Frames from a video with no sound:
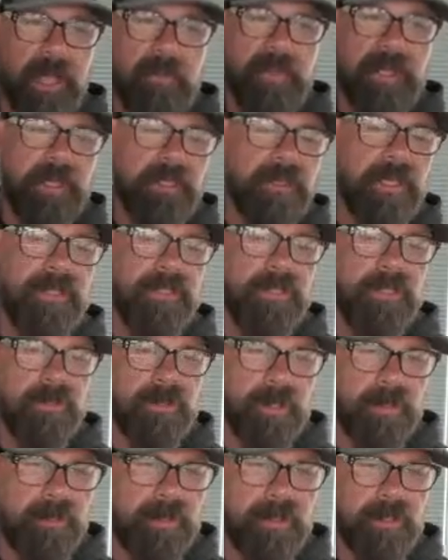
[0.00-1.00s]
mean, unless you're
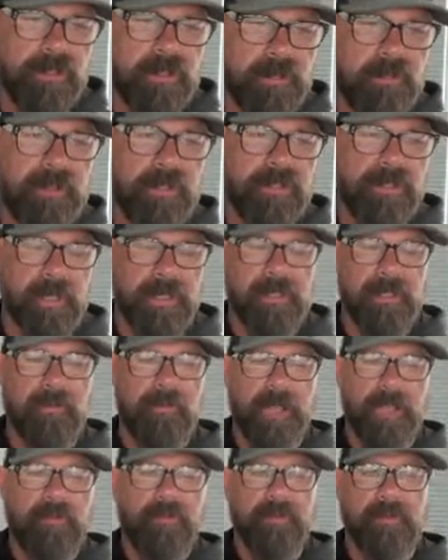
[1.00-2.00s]
doing stupid shit in the
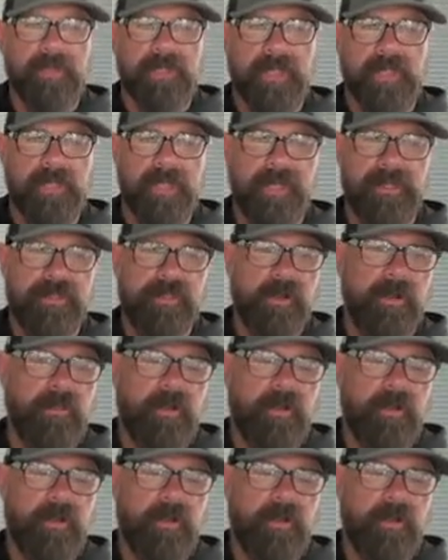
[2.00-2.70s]
weight room and the kids don't